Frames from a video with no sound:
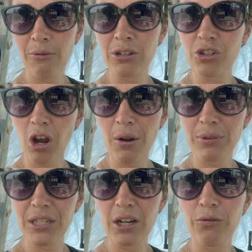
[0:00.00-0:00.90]
when Sean
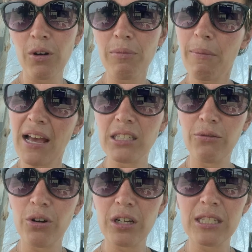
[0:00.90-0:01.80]
was here from the Massey
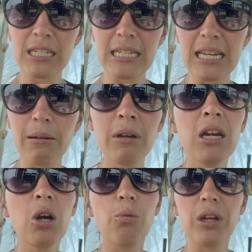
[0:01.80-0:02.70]
Ferguson team,
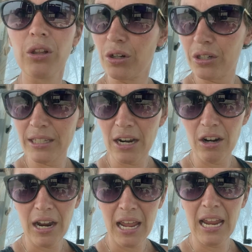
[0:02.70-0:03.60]
we learned that our
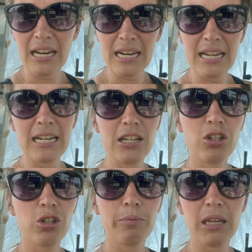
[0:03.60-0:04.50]
hay needed
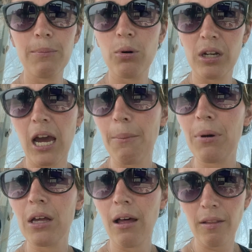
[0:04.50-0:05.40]
to be put up
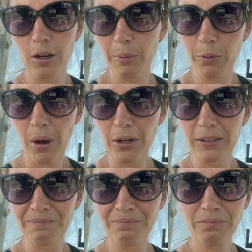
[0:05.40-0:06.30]
a little bit wetter.
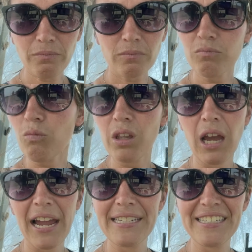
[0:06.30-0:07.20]

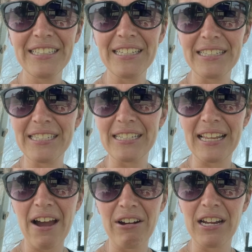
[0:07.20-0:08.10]
Ideally, this is
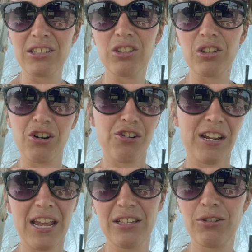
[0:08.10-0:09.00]
allowing us to start our
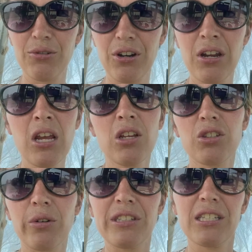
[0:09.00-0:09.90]
day sooner.
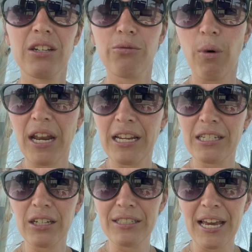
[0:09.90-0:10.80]
So instead of waiting
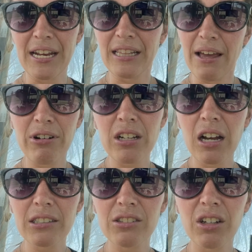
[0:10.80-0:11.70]
till ten, eleven
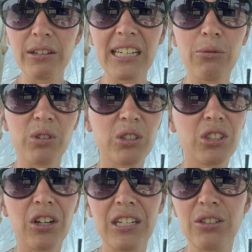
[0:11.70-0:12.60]
o'clock to start raking, we're
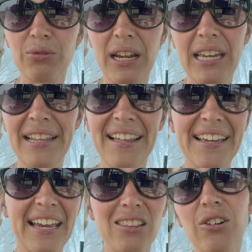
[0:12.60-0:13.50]
starting to rake at
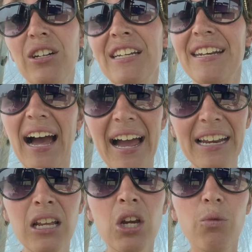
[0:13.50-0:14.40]
like eight thirty,
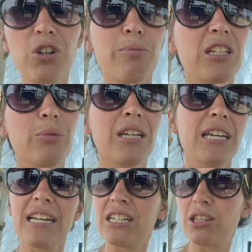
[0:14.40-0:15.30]
nine, which means we can
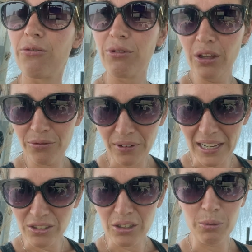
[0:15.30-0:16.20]
get into the field
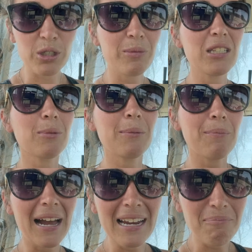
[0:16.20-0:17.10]
faster, which means we
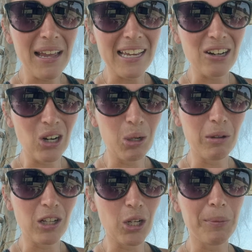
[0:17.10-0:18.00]
might make it home
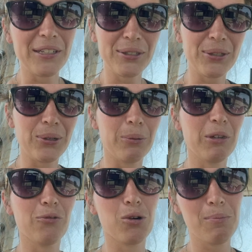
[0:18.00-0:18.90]
a little bit sooner
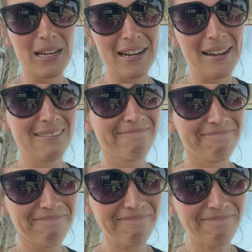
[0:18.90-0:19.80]
before midnight.
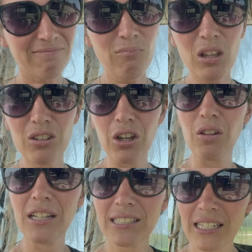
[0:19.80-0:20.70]
So
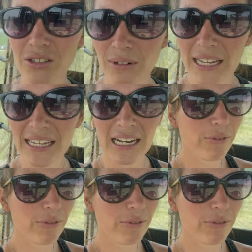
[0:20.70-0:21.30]
let's get to raking. I've